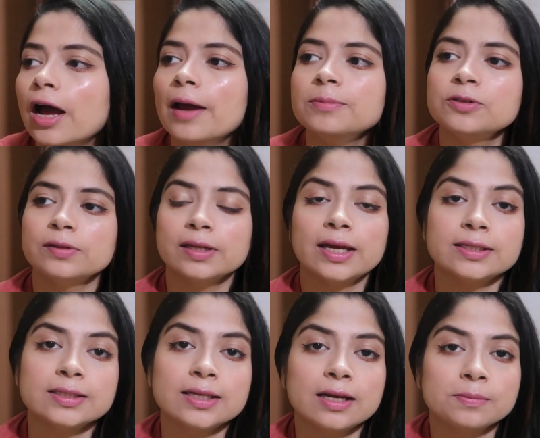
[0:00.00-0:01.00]
I'm doing the
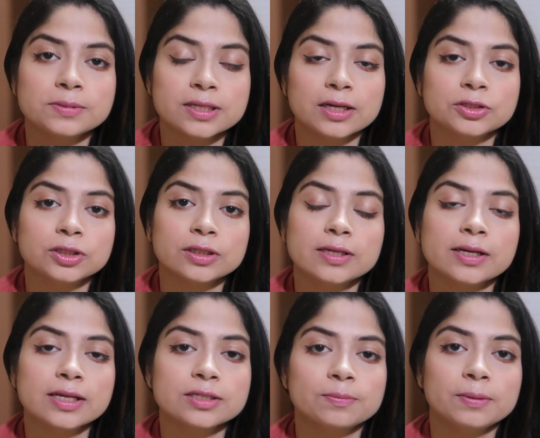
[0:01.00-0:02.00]
80-day obsession, and
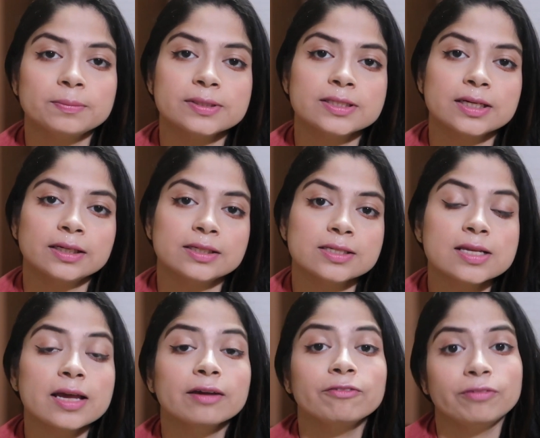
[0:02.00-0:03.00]
as people said, it's
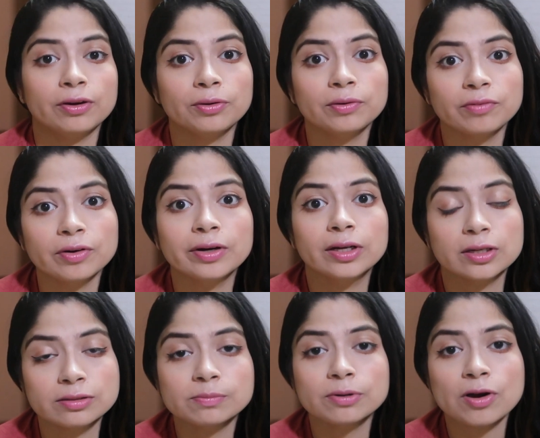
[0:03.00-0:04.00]
like a very, very
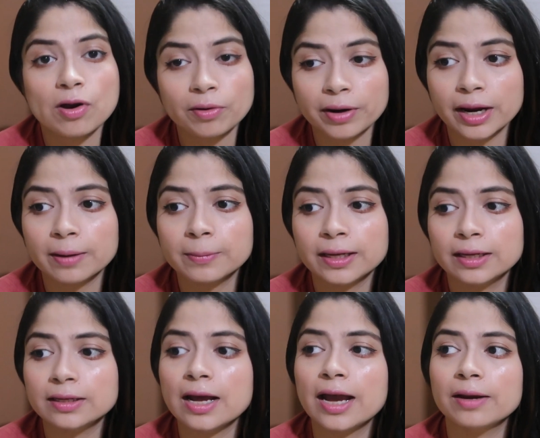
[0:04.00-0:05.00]
good program,
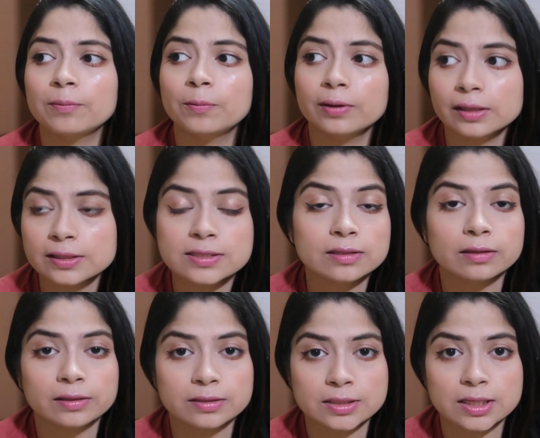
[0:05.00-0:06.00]
and I really
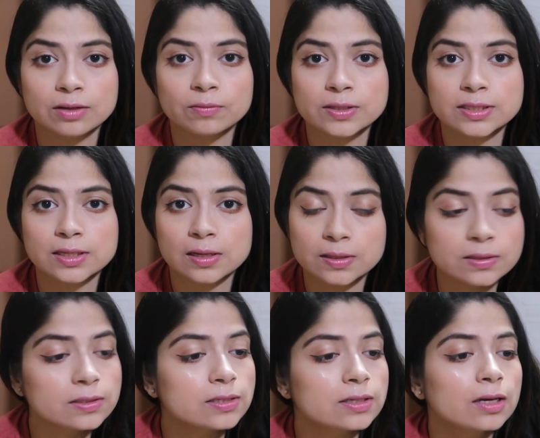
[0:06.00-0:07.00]
started seeing
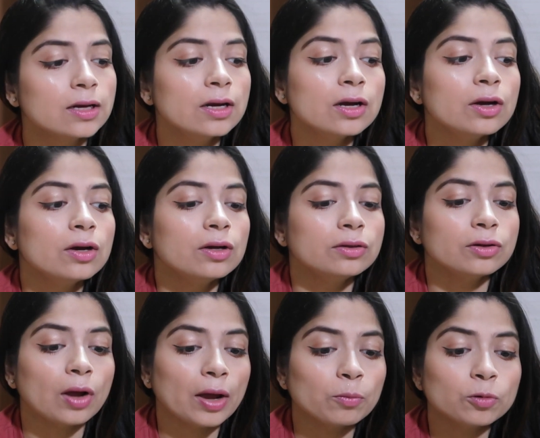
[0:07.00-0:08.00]
results.
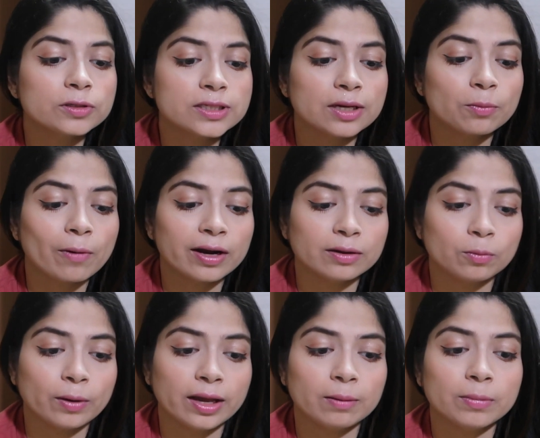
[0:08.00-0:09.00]
I won't say right
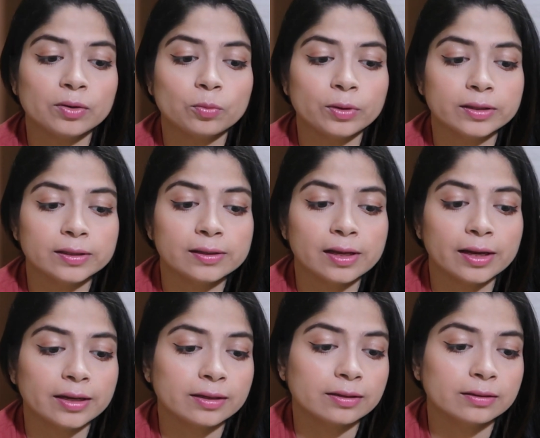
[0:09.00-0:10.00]
away, but within
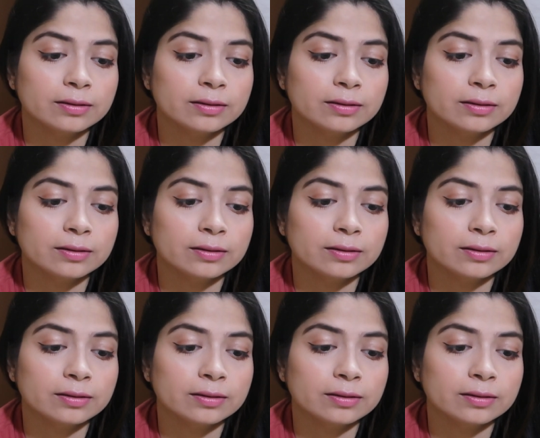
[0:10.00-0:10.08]
like